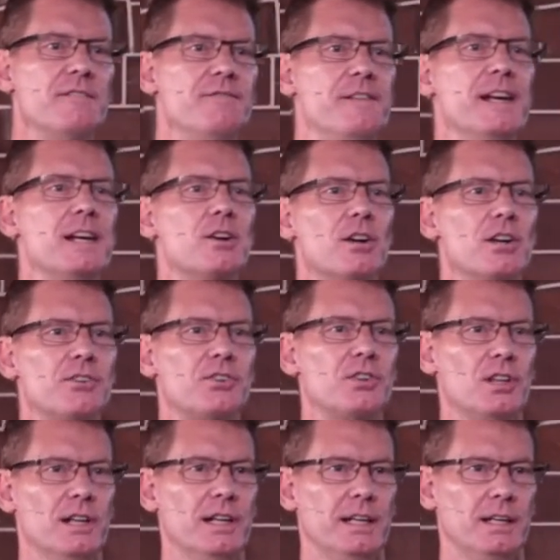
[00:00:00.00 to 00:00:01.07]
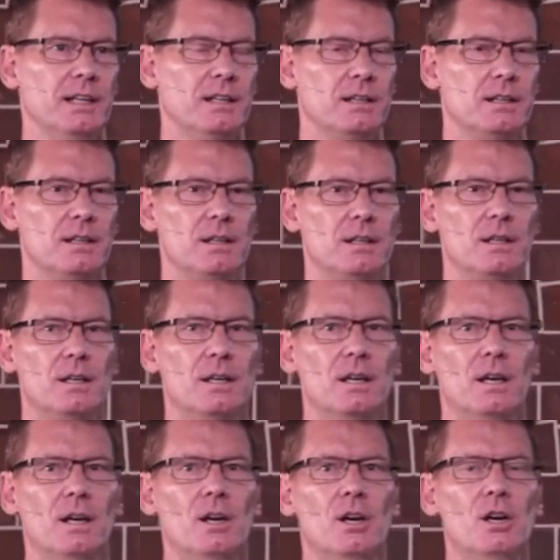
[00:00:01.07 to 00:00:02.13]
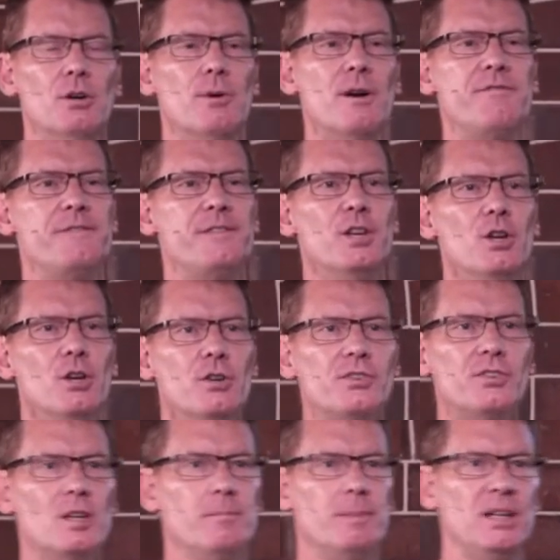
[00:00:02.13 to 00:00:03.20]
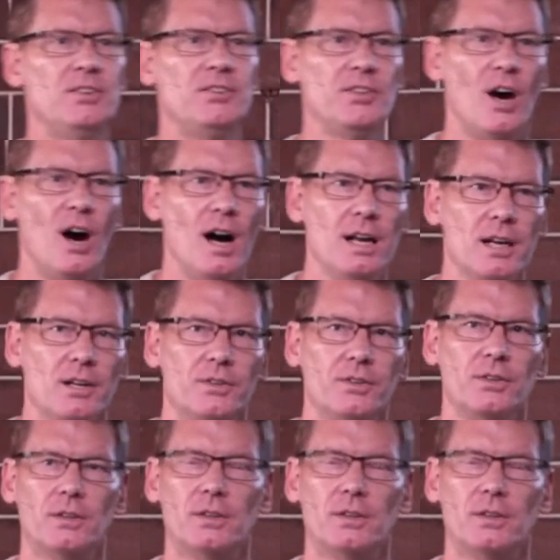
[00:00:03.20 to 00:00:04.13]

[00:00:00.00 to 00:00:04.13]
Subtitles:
vigorously, who refuse to be silent,